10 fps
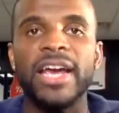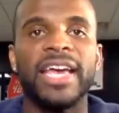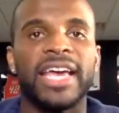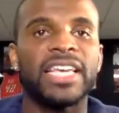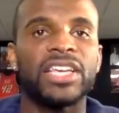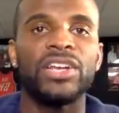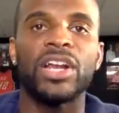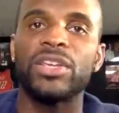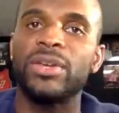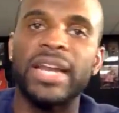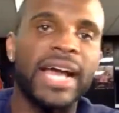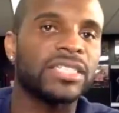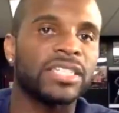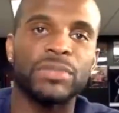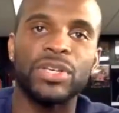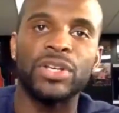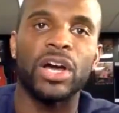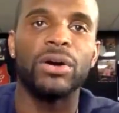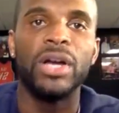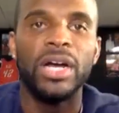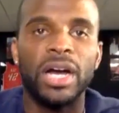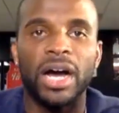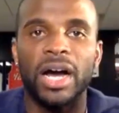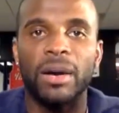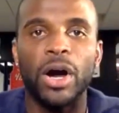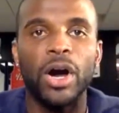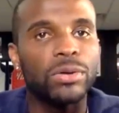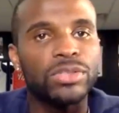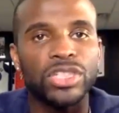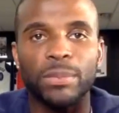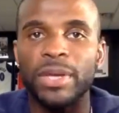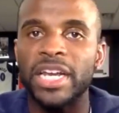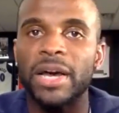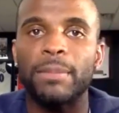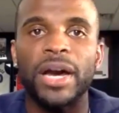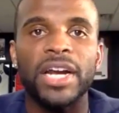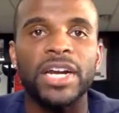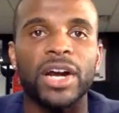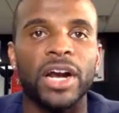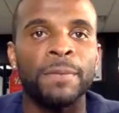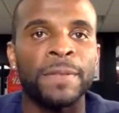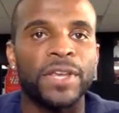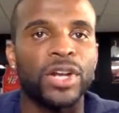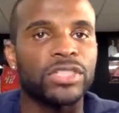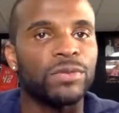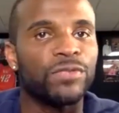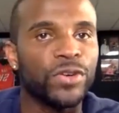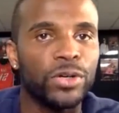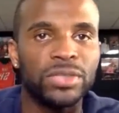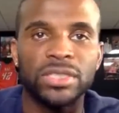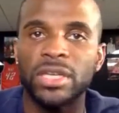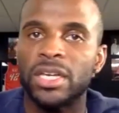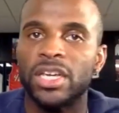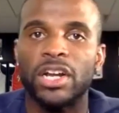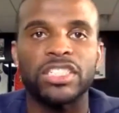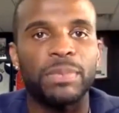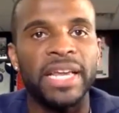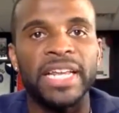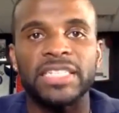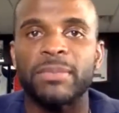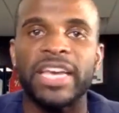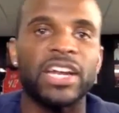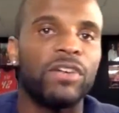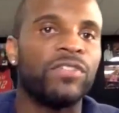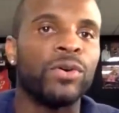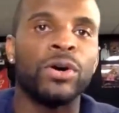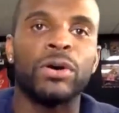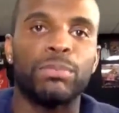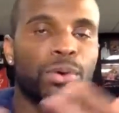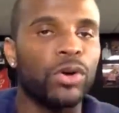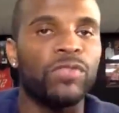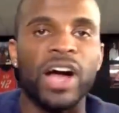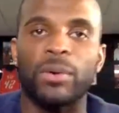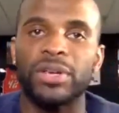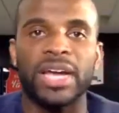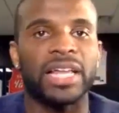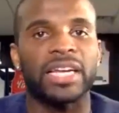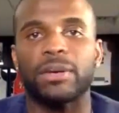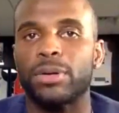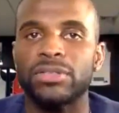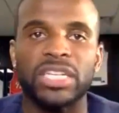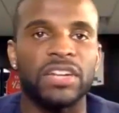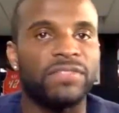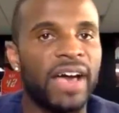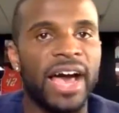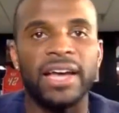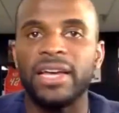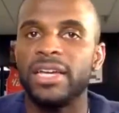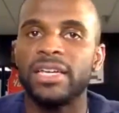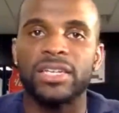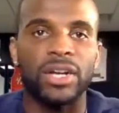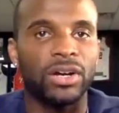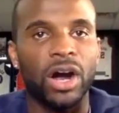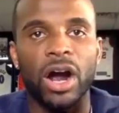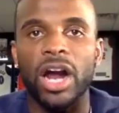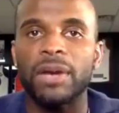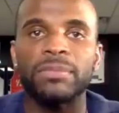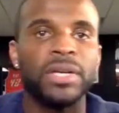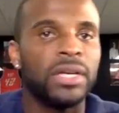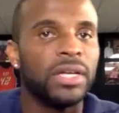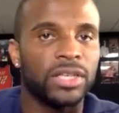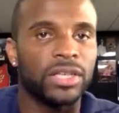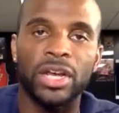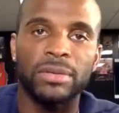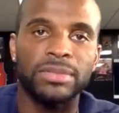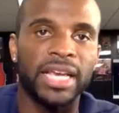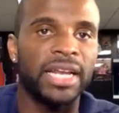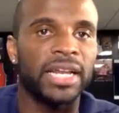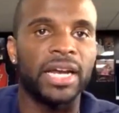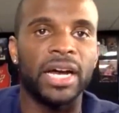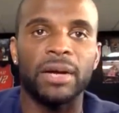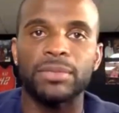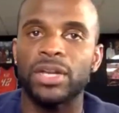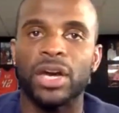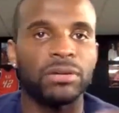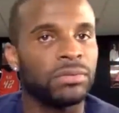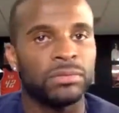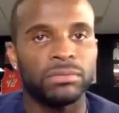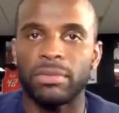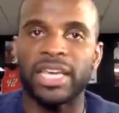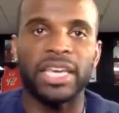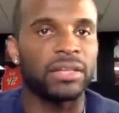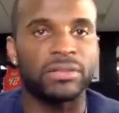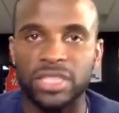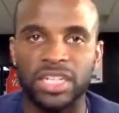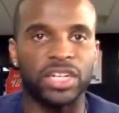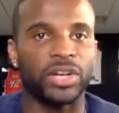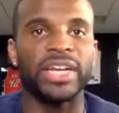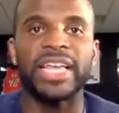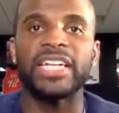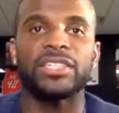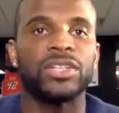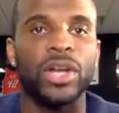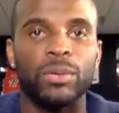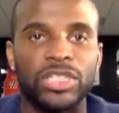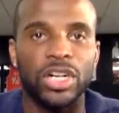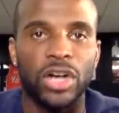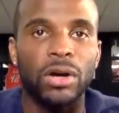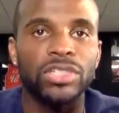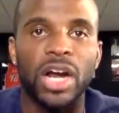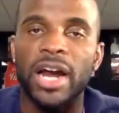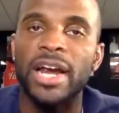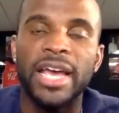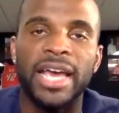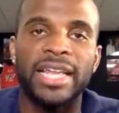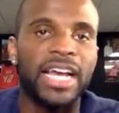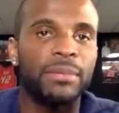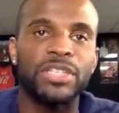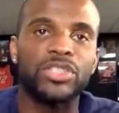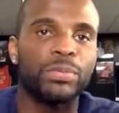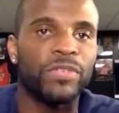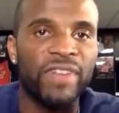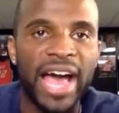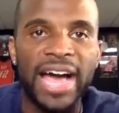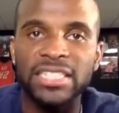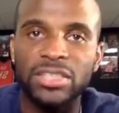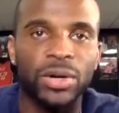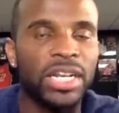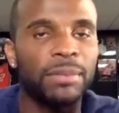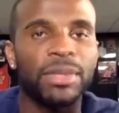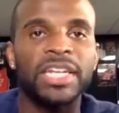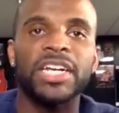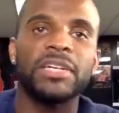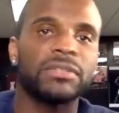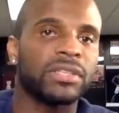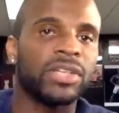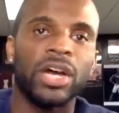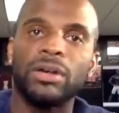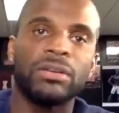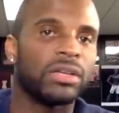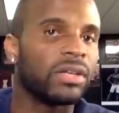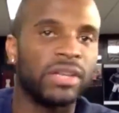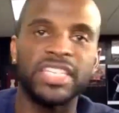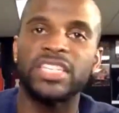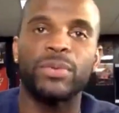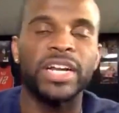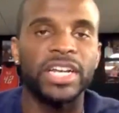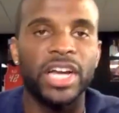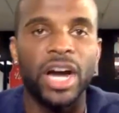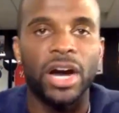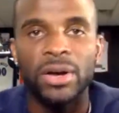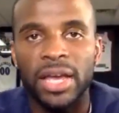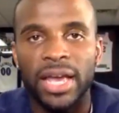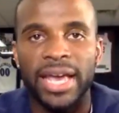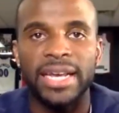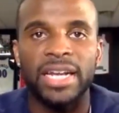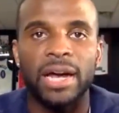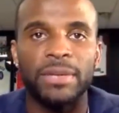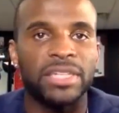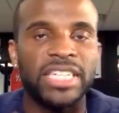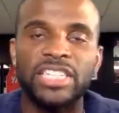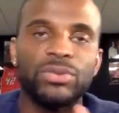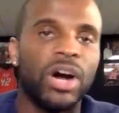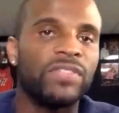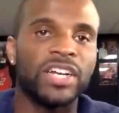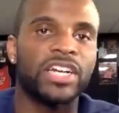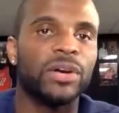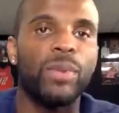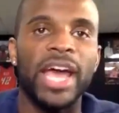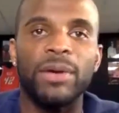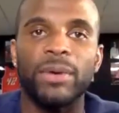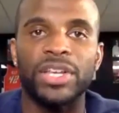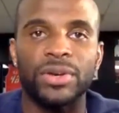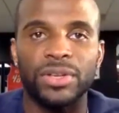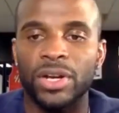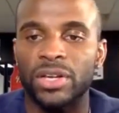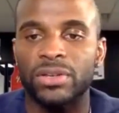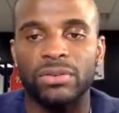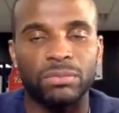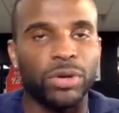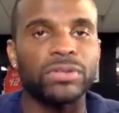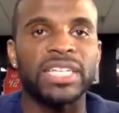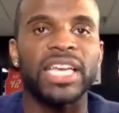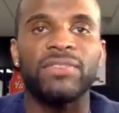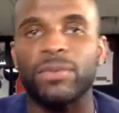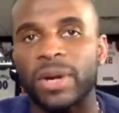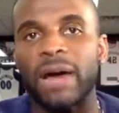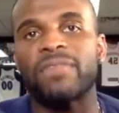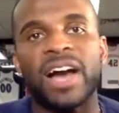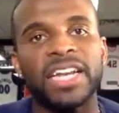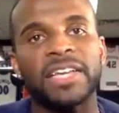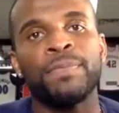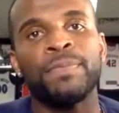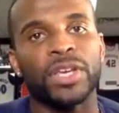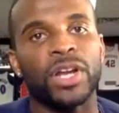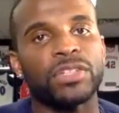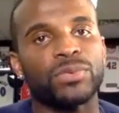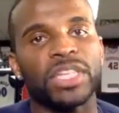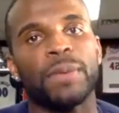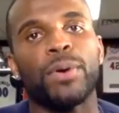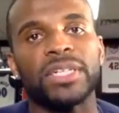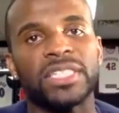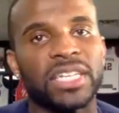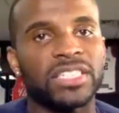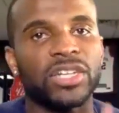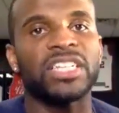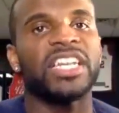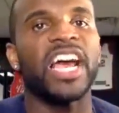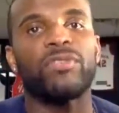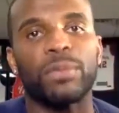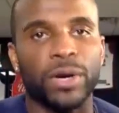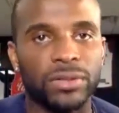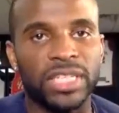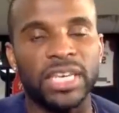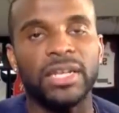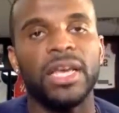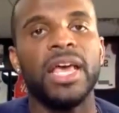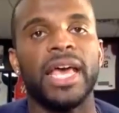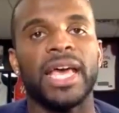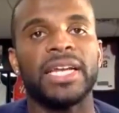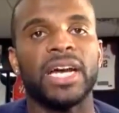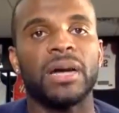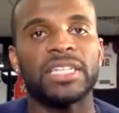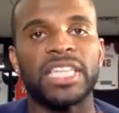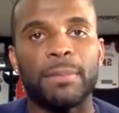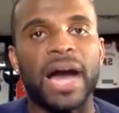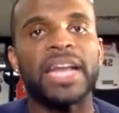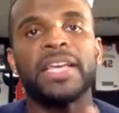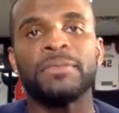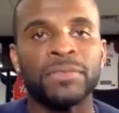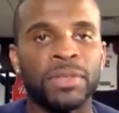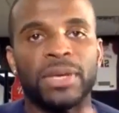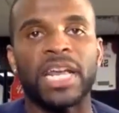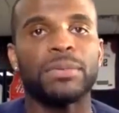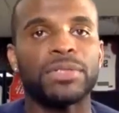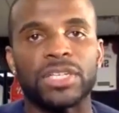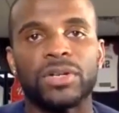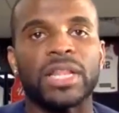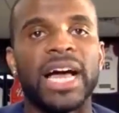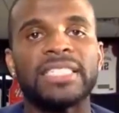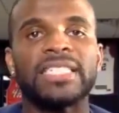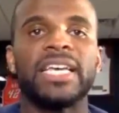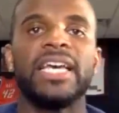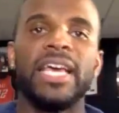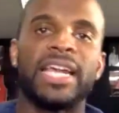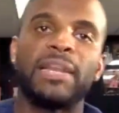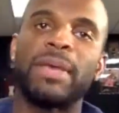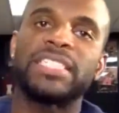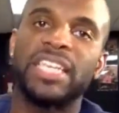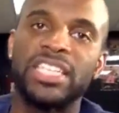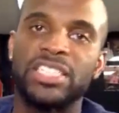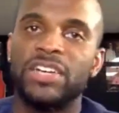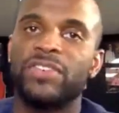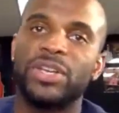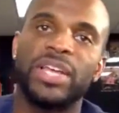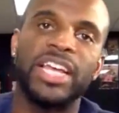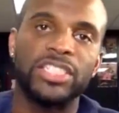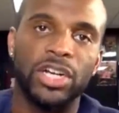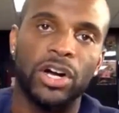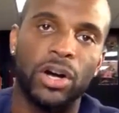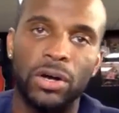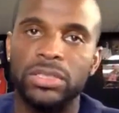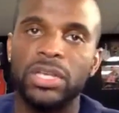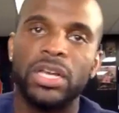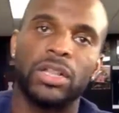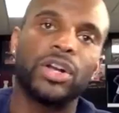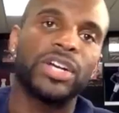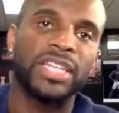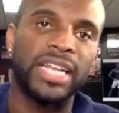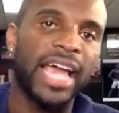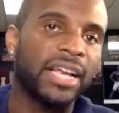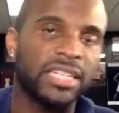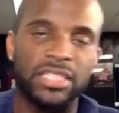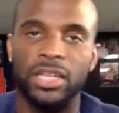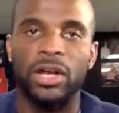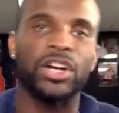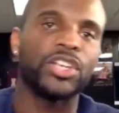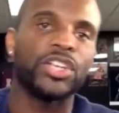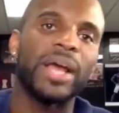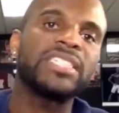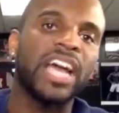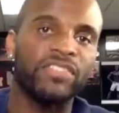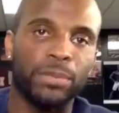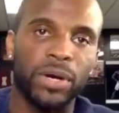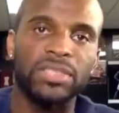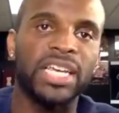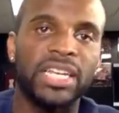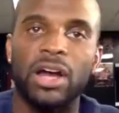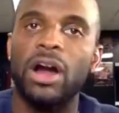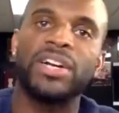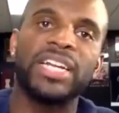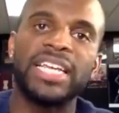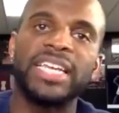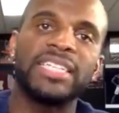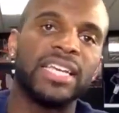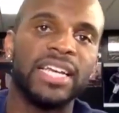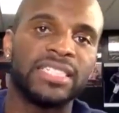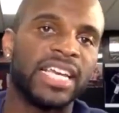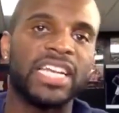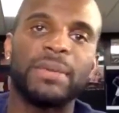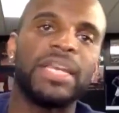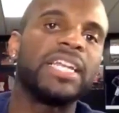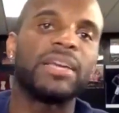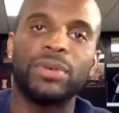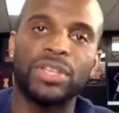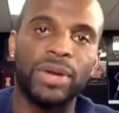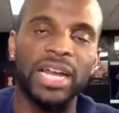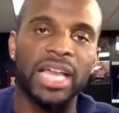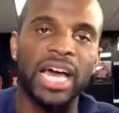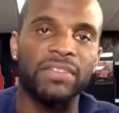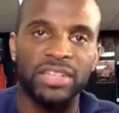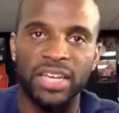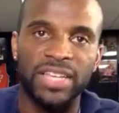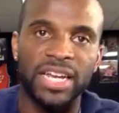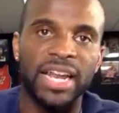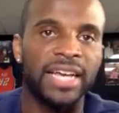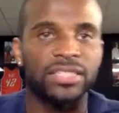And then, you can add some, oats or peanut butter or, some fruits, spinach, make it a full profile where you got like a protein and fat, carb, you know what I'm saying? And, make it to the degree that, what goals are. And that'll be super fast, throw it in the blender, easy, ready to go. And it'll set you off in a good way where protein, from what I'm finding, it's really important to start the day off with protein and get that body being able to utilize it. And it makes it easier for you to hit your goals longer in the day, because the longer you wait to have your protein, the harder it is to end up eating it when you got a lot of it left at night.